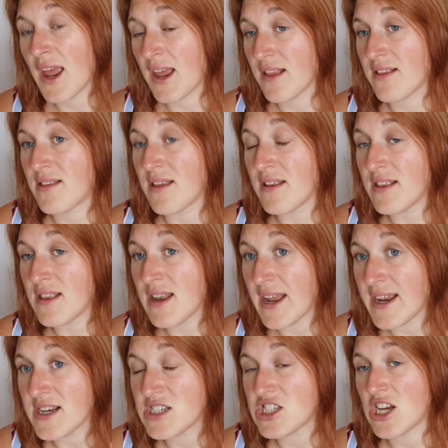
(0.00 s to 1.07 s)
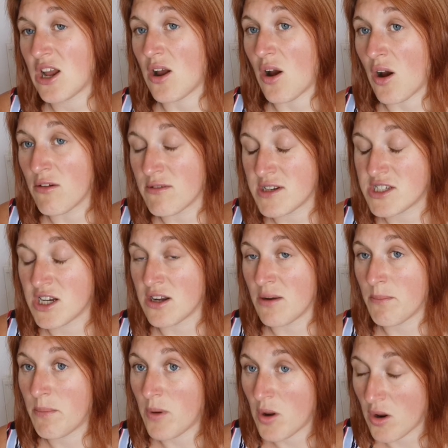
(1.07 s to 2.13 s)
is the nature, origin
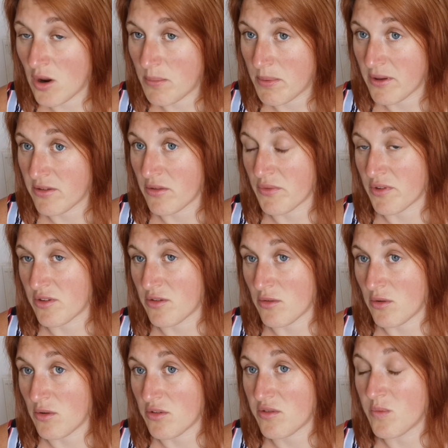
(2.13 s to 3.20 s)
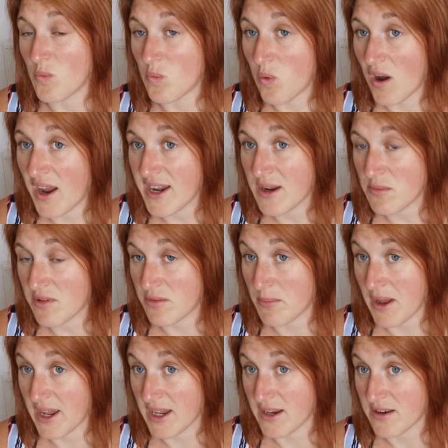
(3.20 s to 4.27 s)
and purpose of a source, why it
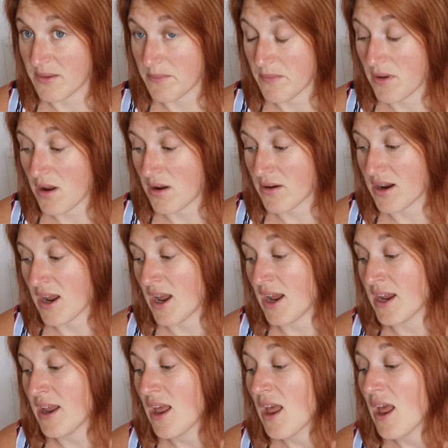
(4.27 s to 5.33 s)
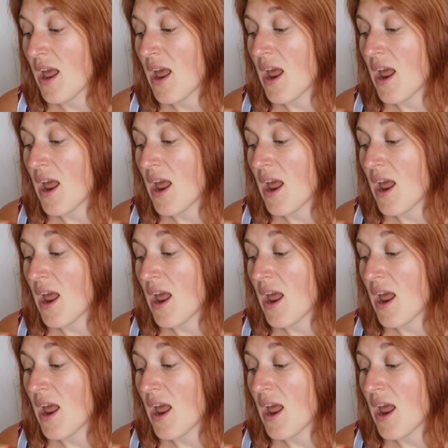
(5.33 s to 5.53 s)
was made, okay?